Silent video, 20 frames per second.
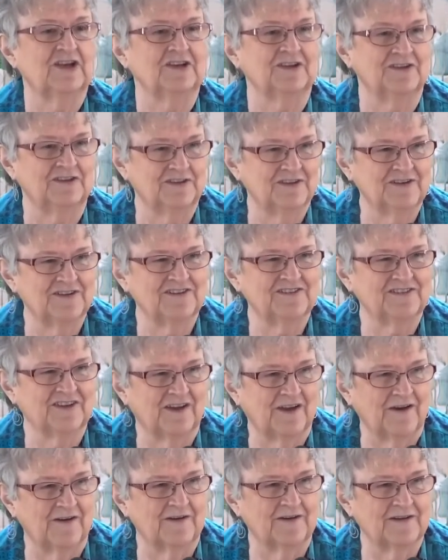
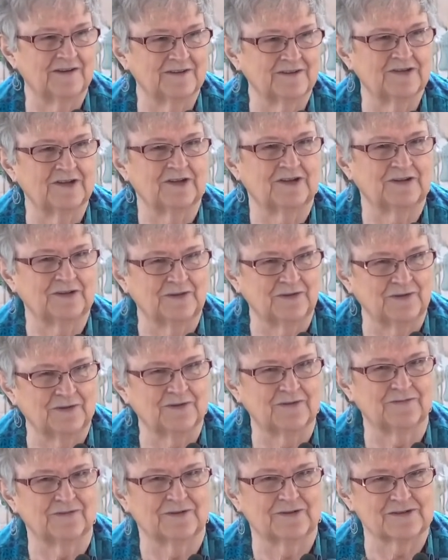Unitarian
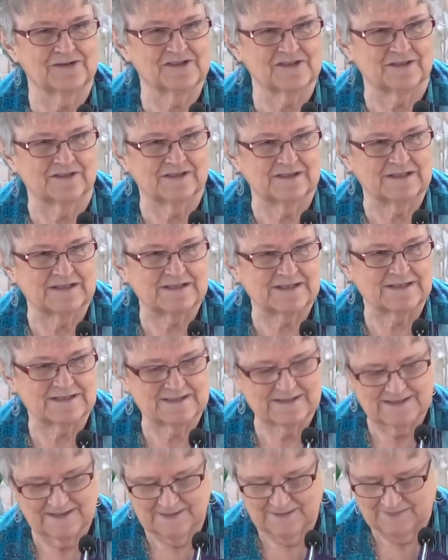
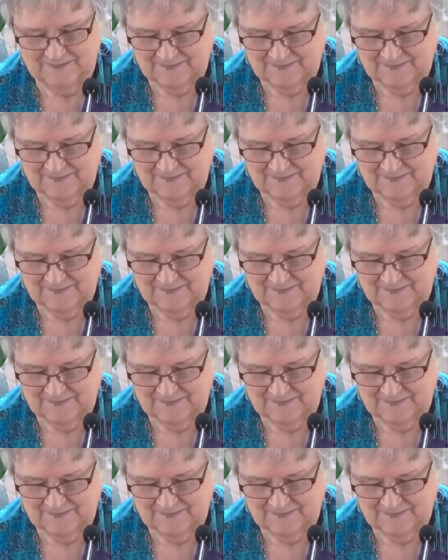Universalist.